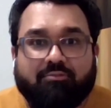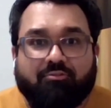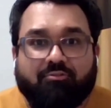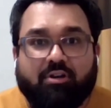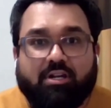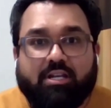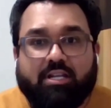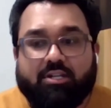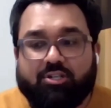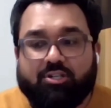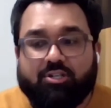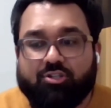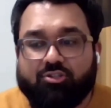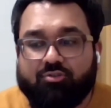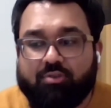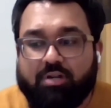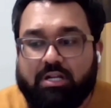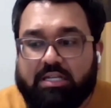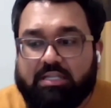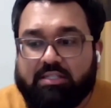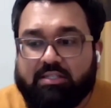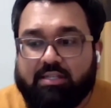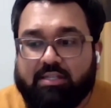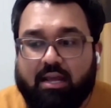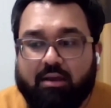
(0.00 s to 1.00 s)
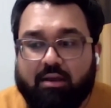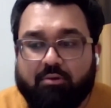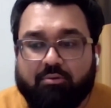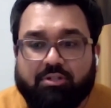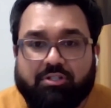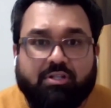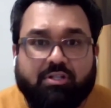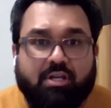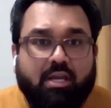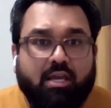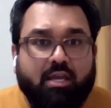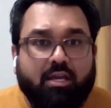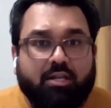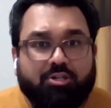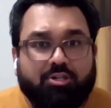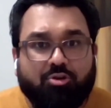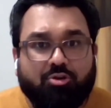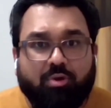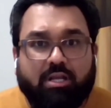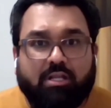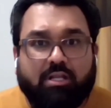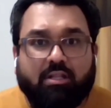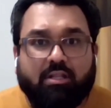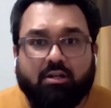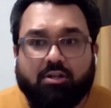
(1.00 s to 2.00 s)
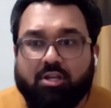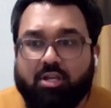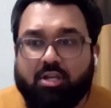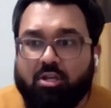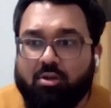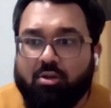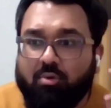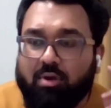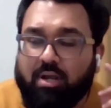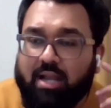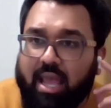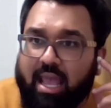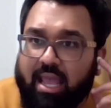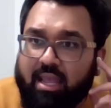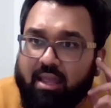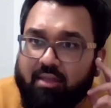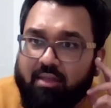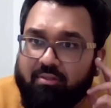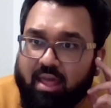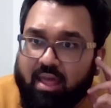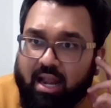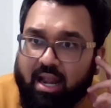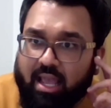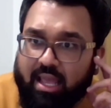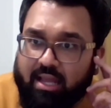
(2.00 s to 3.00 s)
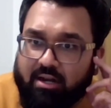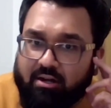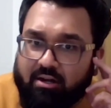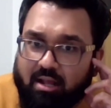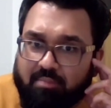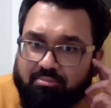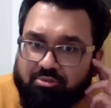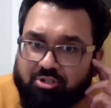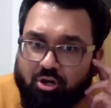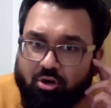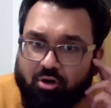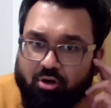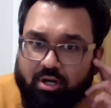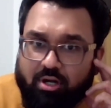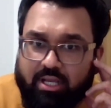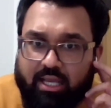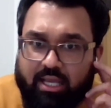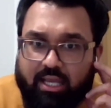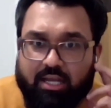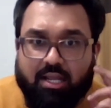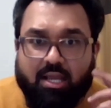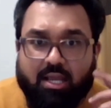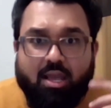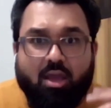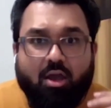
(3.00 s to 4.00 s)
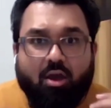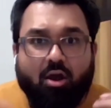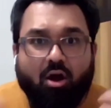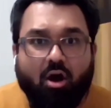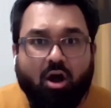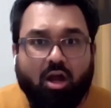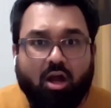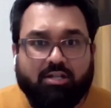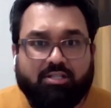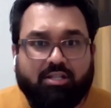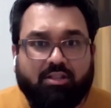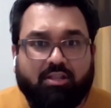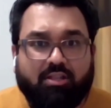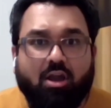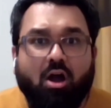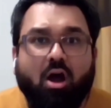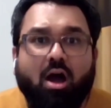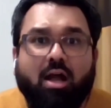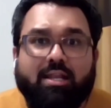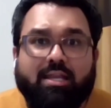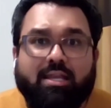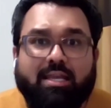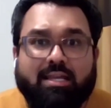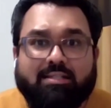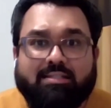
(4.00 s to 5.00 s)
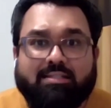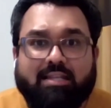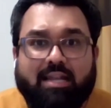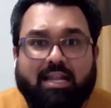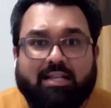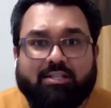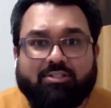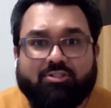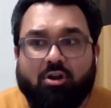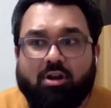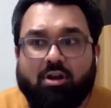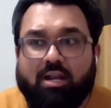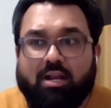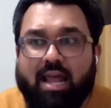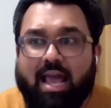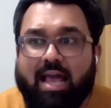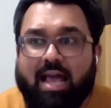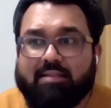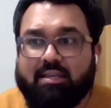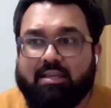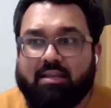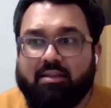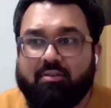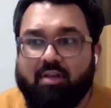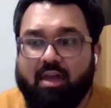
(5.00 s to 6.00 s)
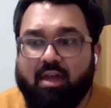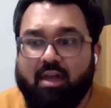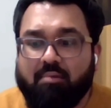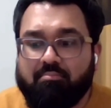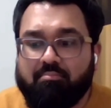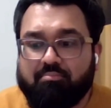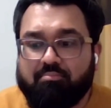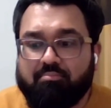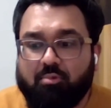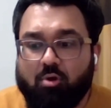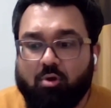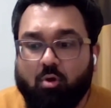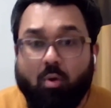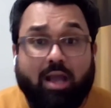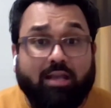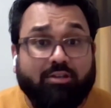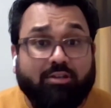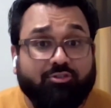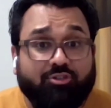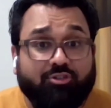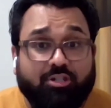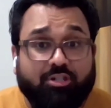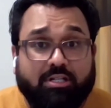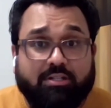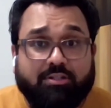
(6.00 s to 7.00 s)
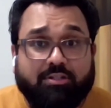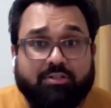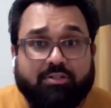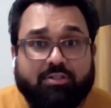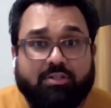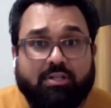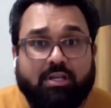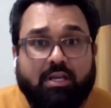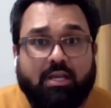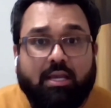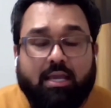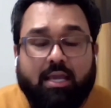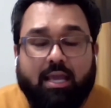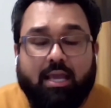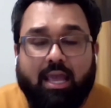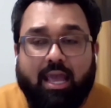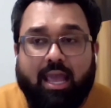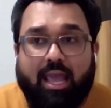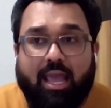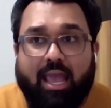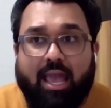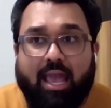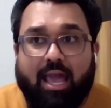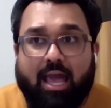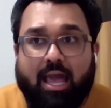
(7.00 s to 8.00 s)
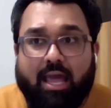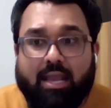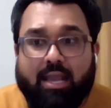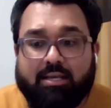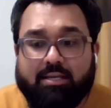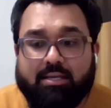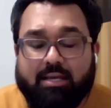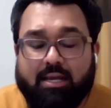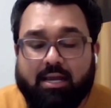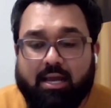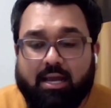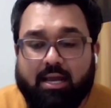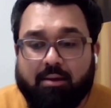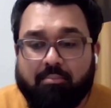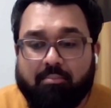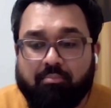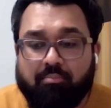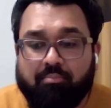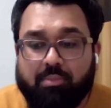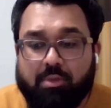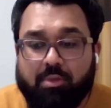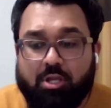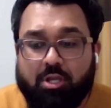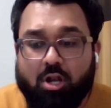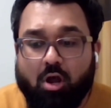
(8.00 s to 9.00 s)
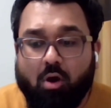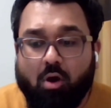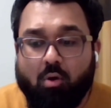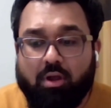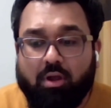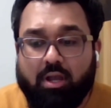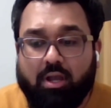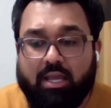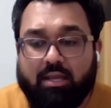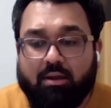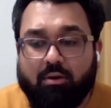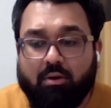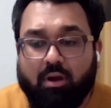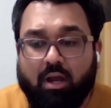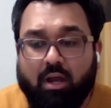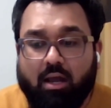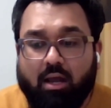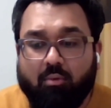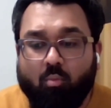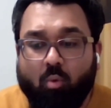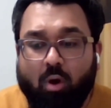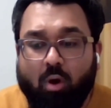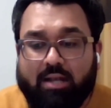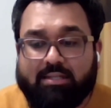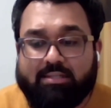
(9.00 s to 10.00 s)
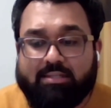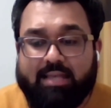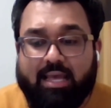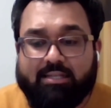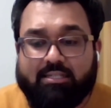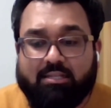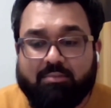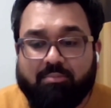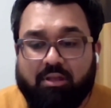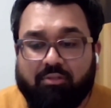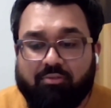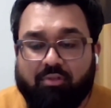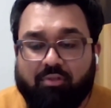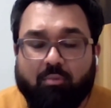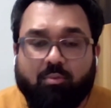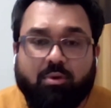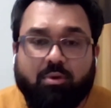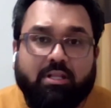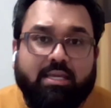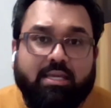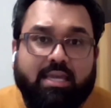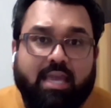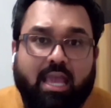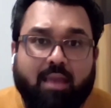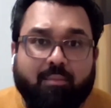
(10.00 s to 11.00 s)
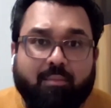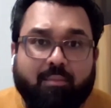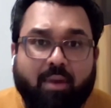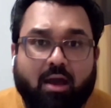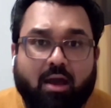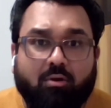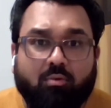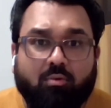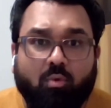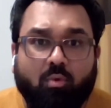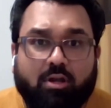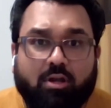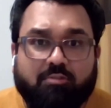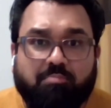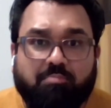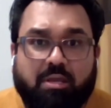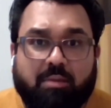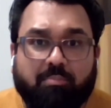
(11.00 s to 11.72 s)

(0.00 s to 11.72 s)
different industries, and I was doing a little Q&A, and then I ended up turning it onto the audience, and I started asking them questions. And one sentiment that really came out was